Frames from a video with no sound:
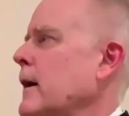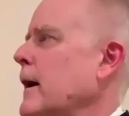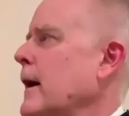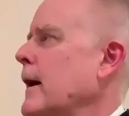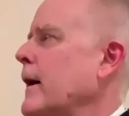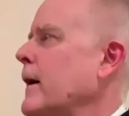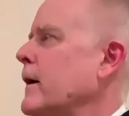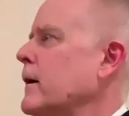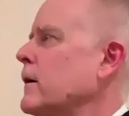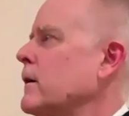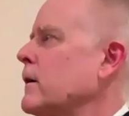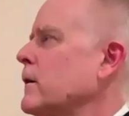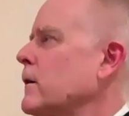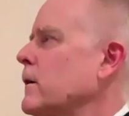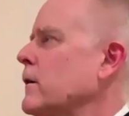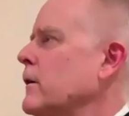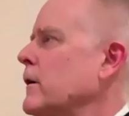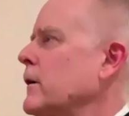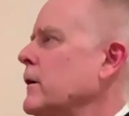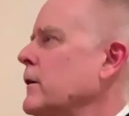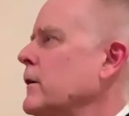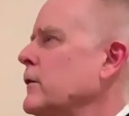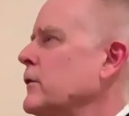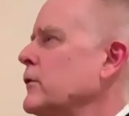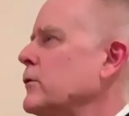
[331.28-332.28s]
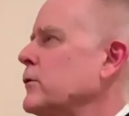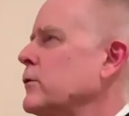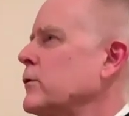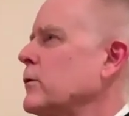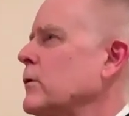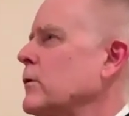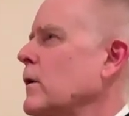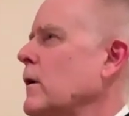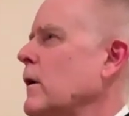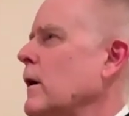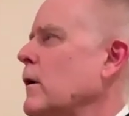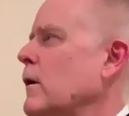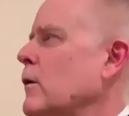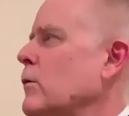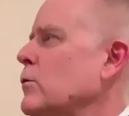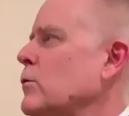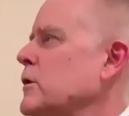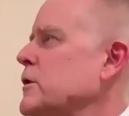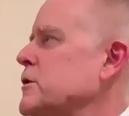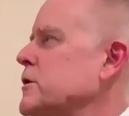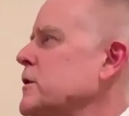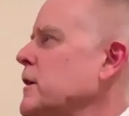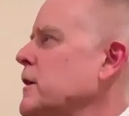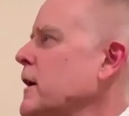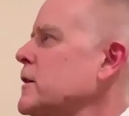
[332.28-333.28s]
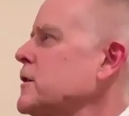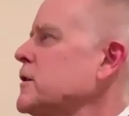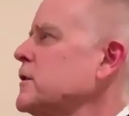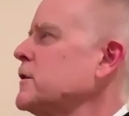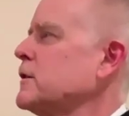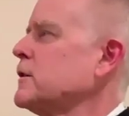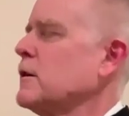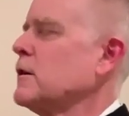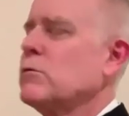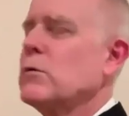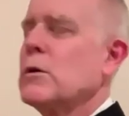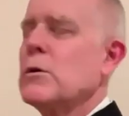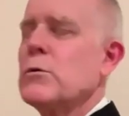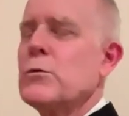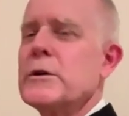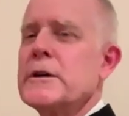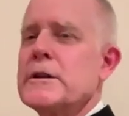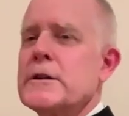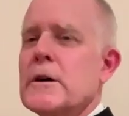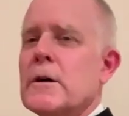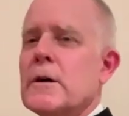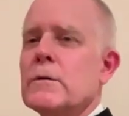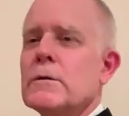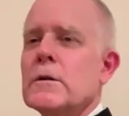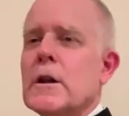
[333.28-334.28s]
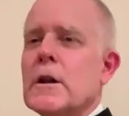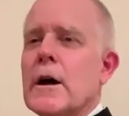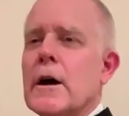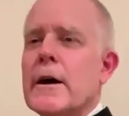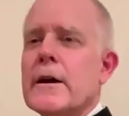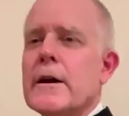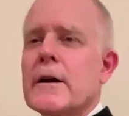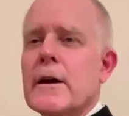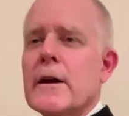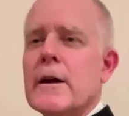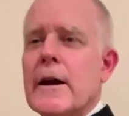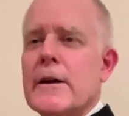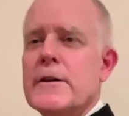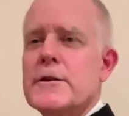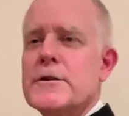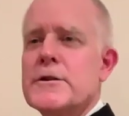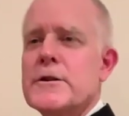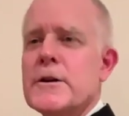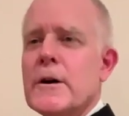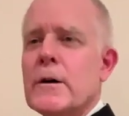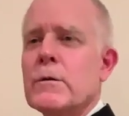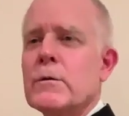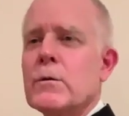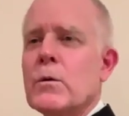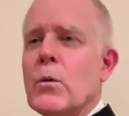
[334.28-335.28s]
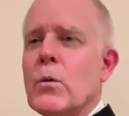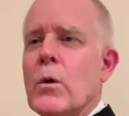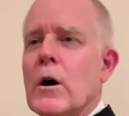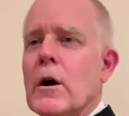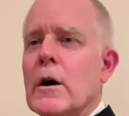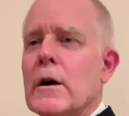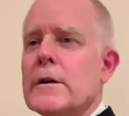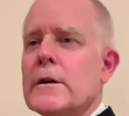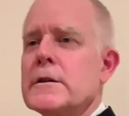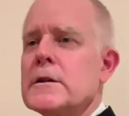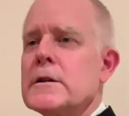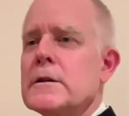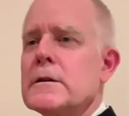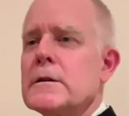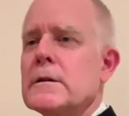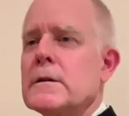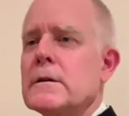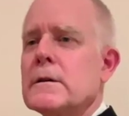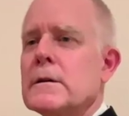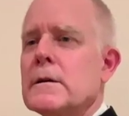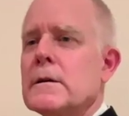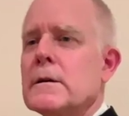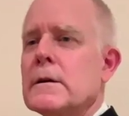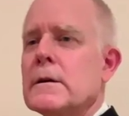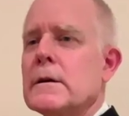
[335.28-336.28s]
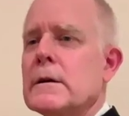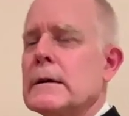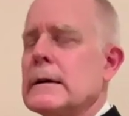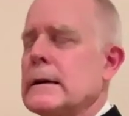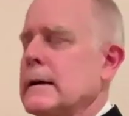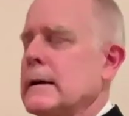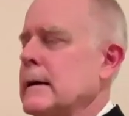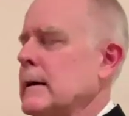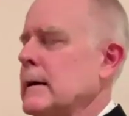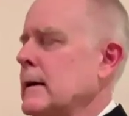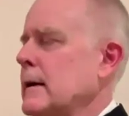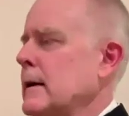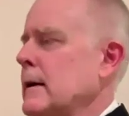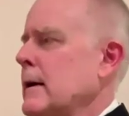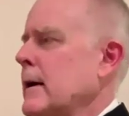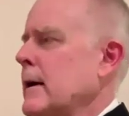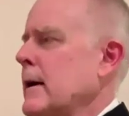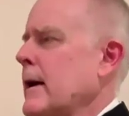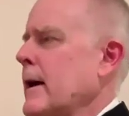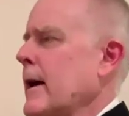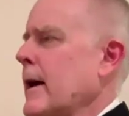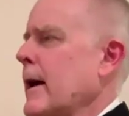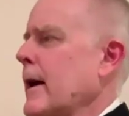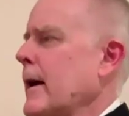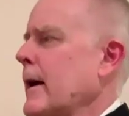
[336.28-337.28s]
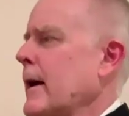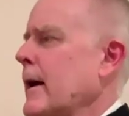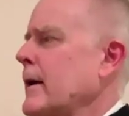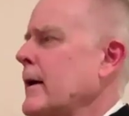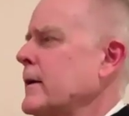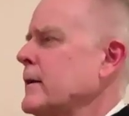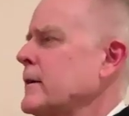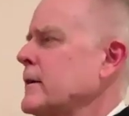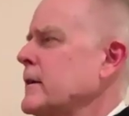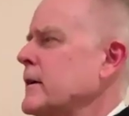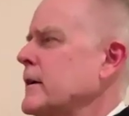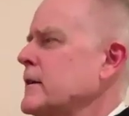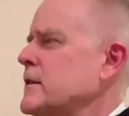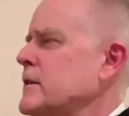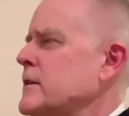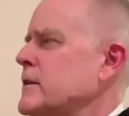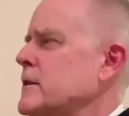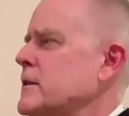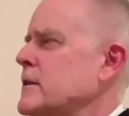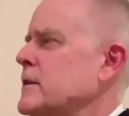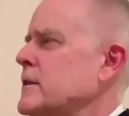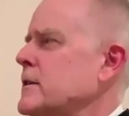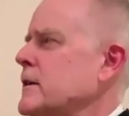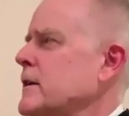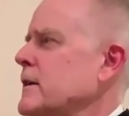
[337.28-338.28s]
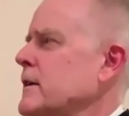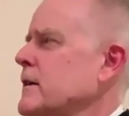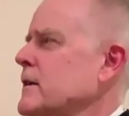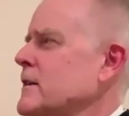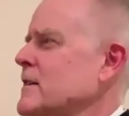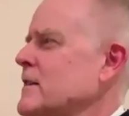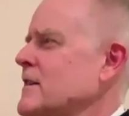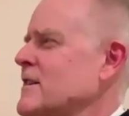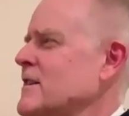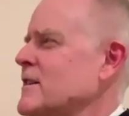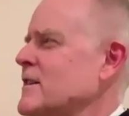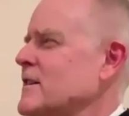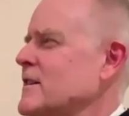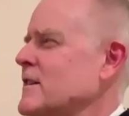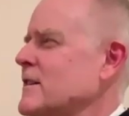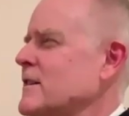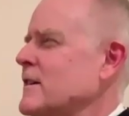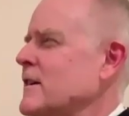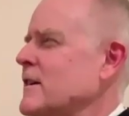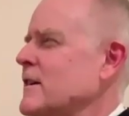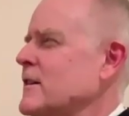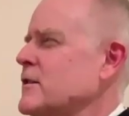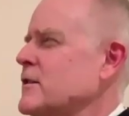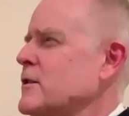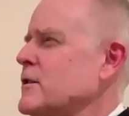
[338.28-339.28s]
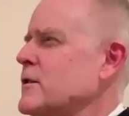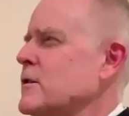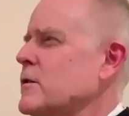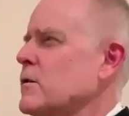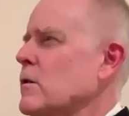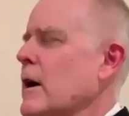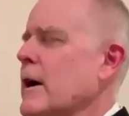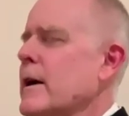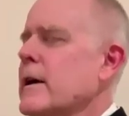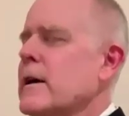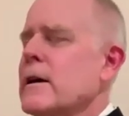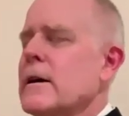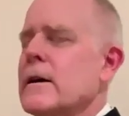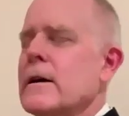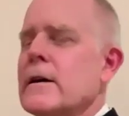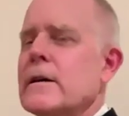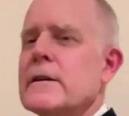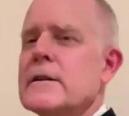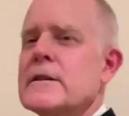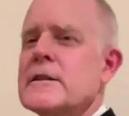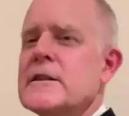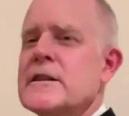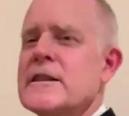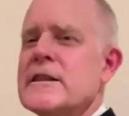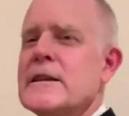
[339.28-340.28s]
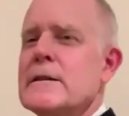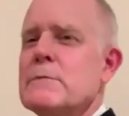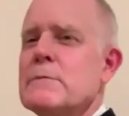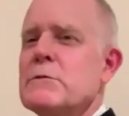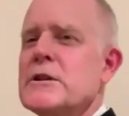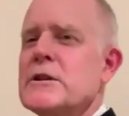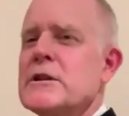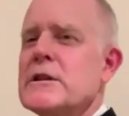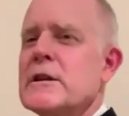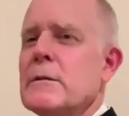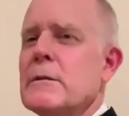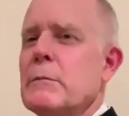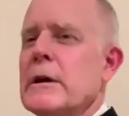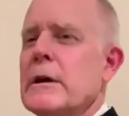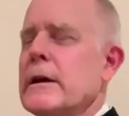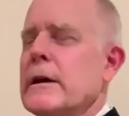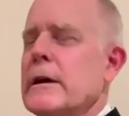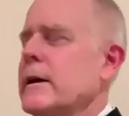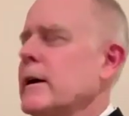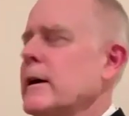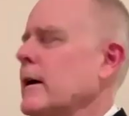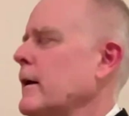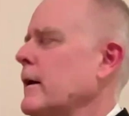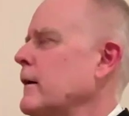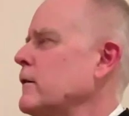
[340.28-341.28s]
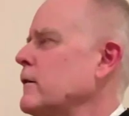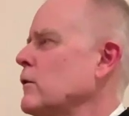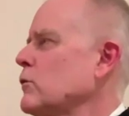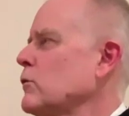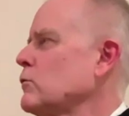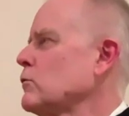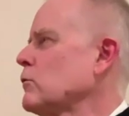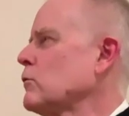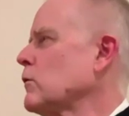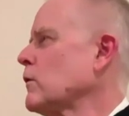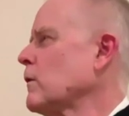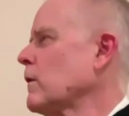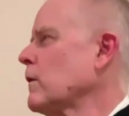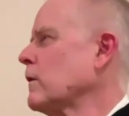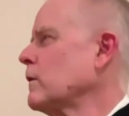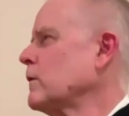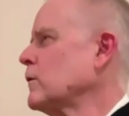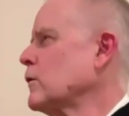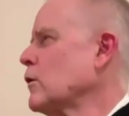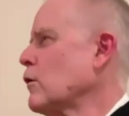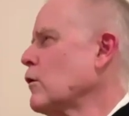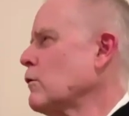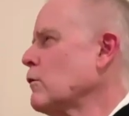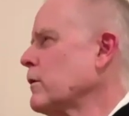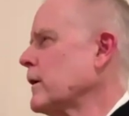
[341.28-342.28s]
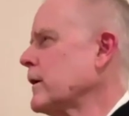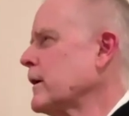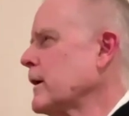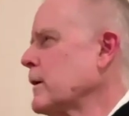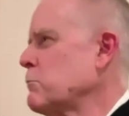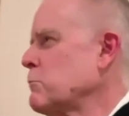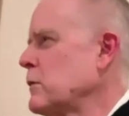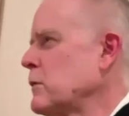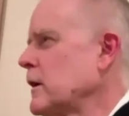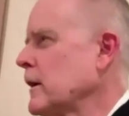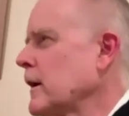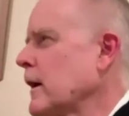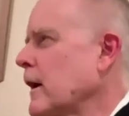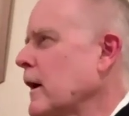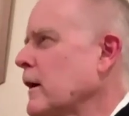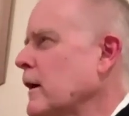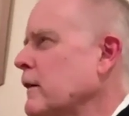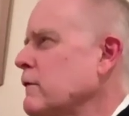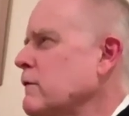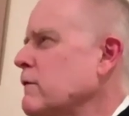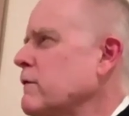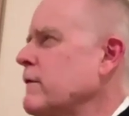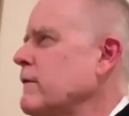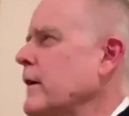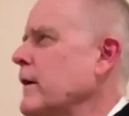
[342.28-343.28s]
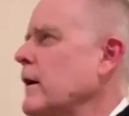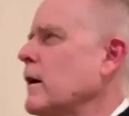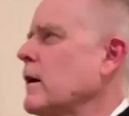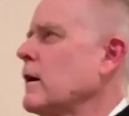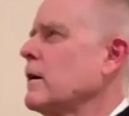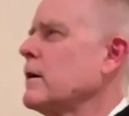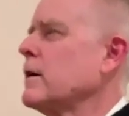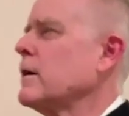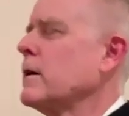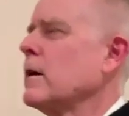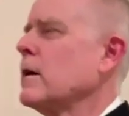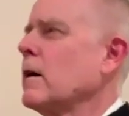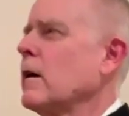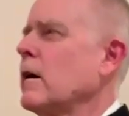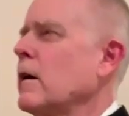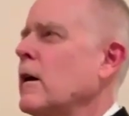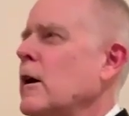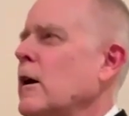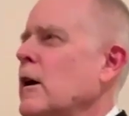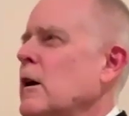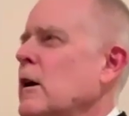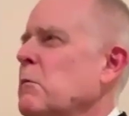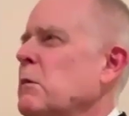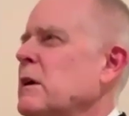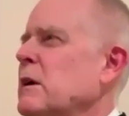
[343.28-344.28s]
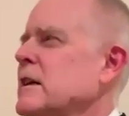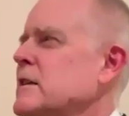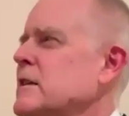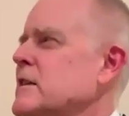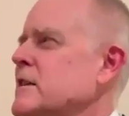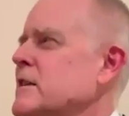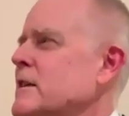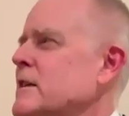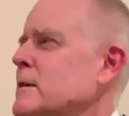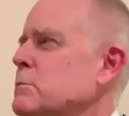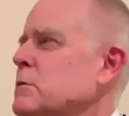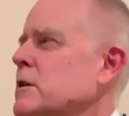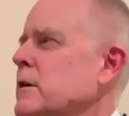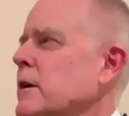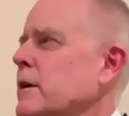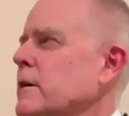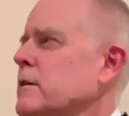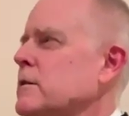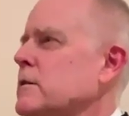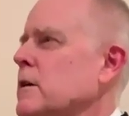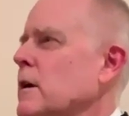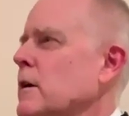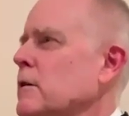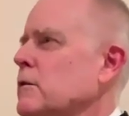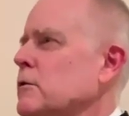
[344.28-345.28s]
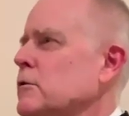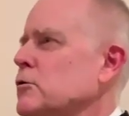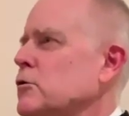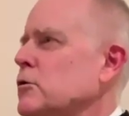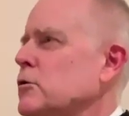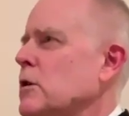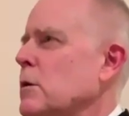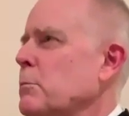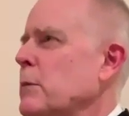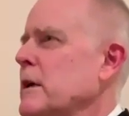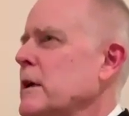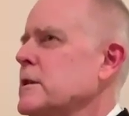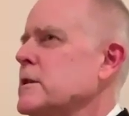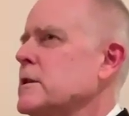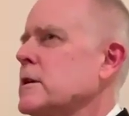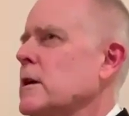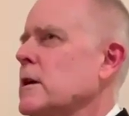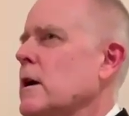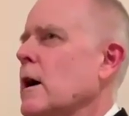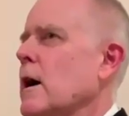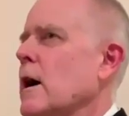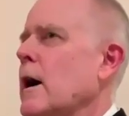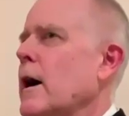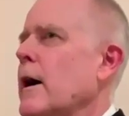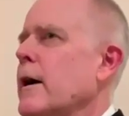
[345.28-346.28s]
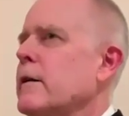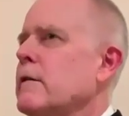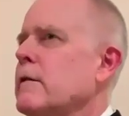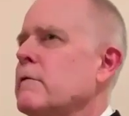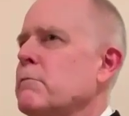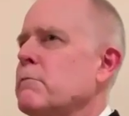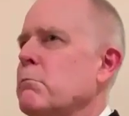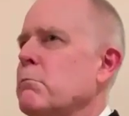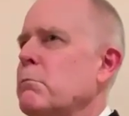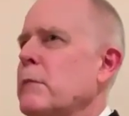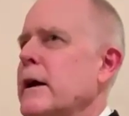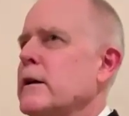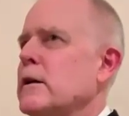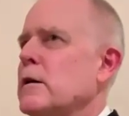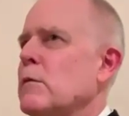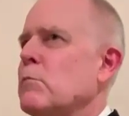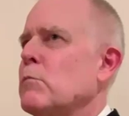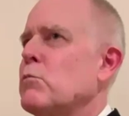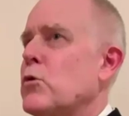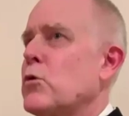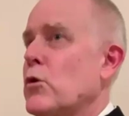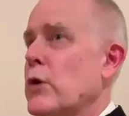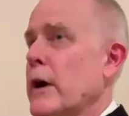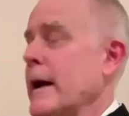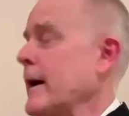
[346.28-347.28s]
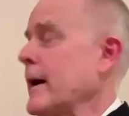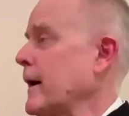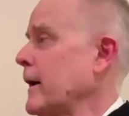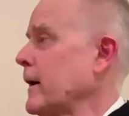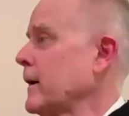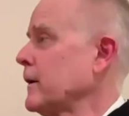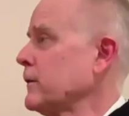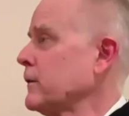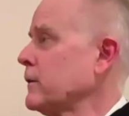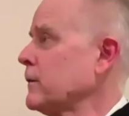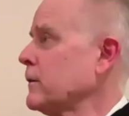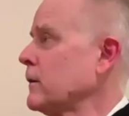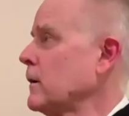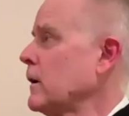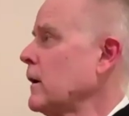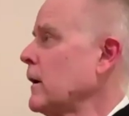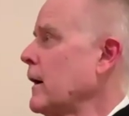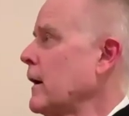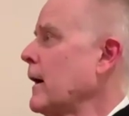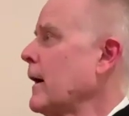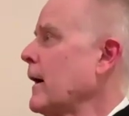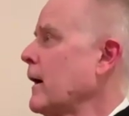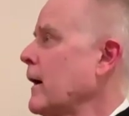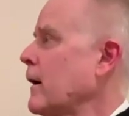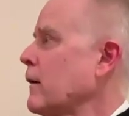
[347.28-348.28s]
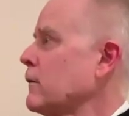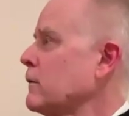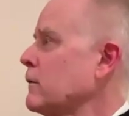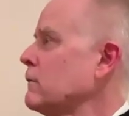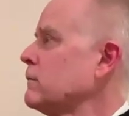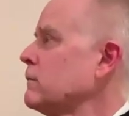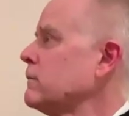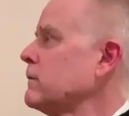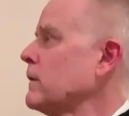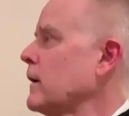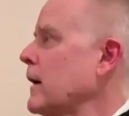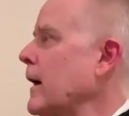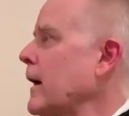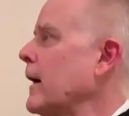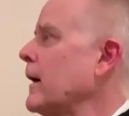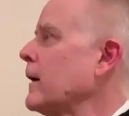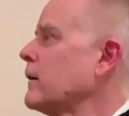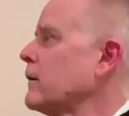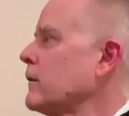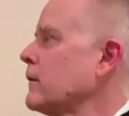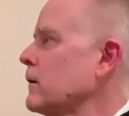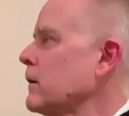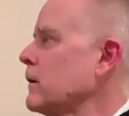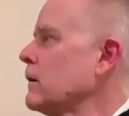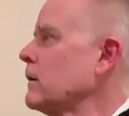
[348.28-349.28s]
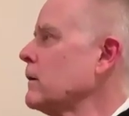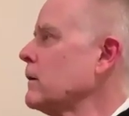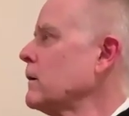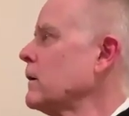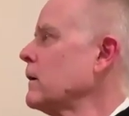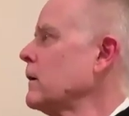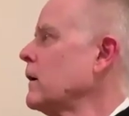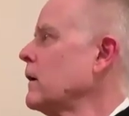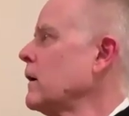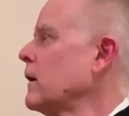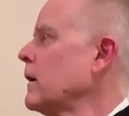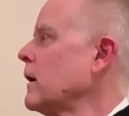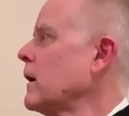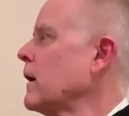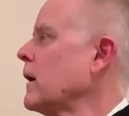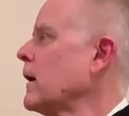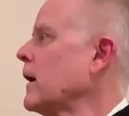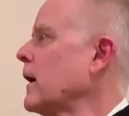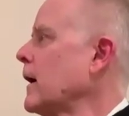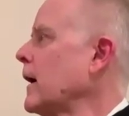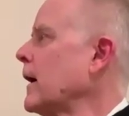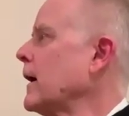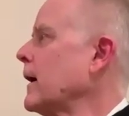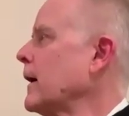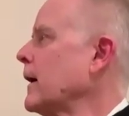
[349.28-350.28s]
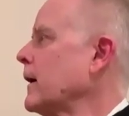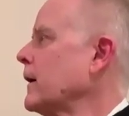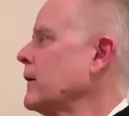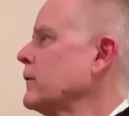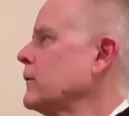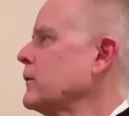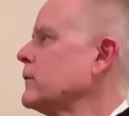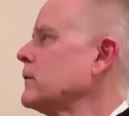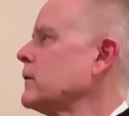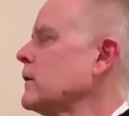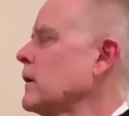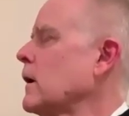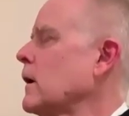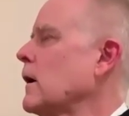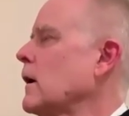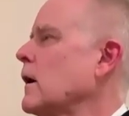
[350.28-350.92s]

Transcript: Anger is our rejection of what we don't like and don't want. And it's striking, it seems to me, and I don't know that I'm being unfair here, but it seems like Donald Trump has kind of made a brand out of anger and